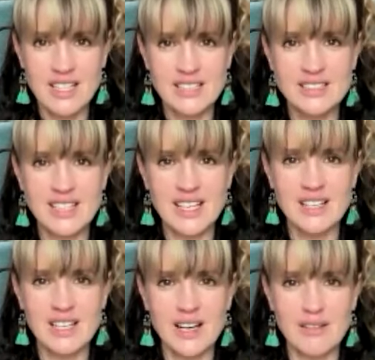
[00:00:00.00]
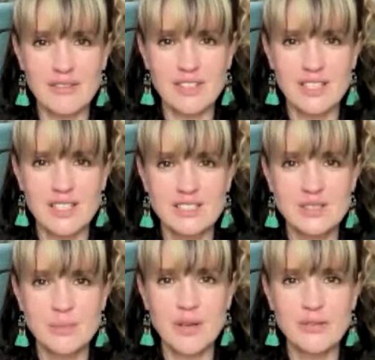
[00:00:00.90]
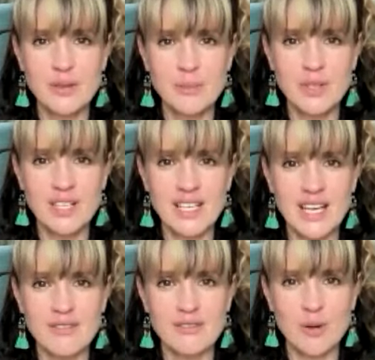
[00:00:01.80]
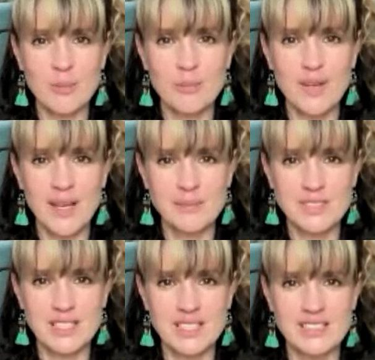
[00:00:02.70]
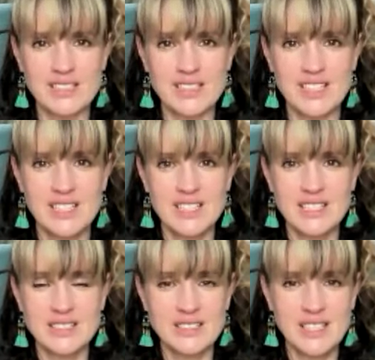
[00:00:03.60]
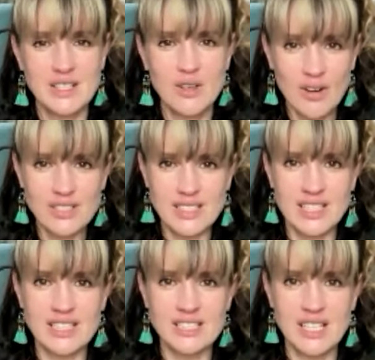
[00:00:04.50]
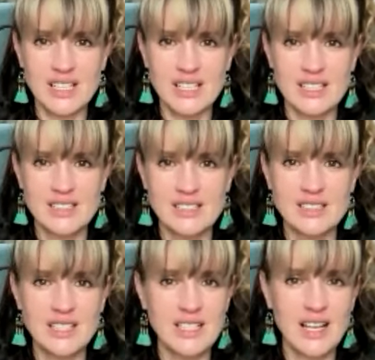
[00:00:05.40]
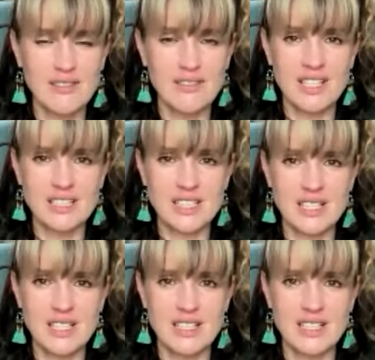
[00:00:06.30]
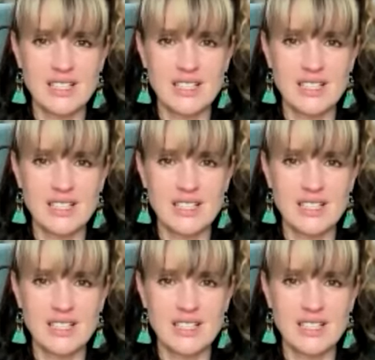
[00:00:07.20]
inside a love, to both communicate from emptiness, to see God in each other, to see love in each other.